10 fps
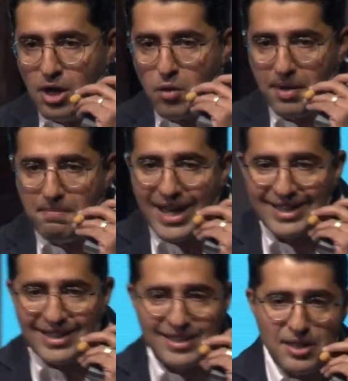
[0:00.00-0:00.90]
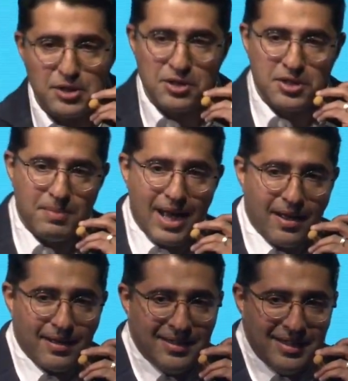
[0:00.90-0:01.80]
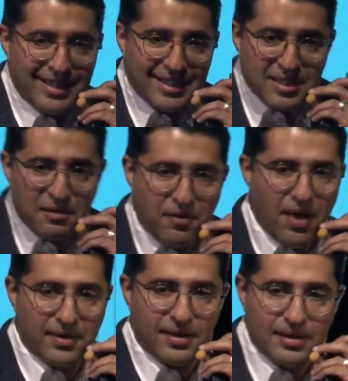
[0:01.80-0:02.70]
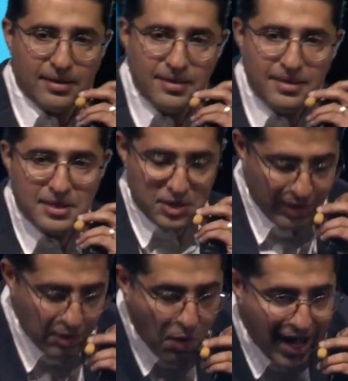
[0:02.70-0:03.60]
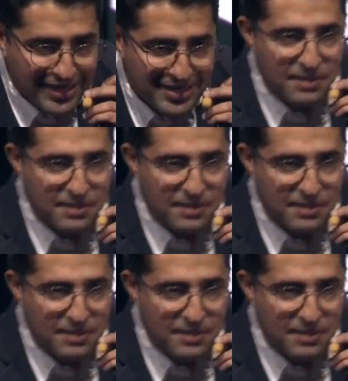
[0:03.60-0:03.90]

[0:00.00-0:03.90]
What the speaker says: Who can make decisions about getting further? The one who has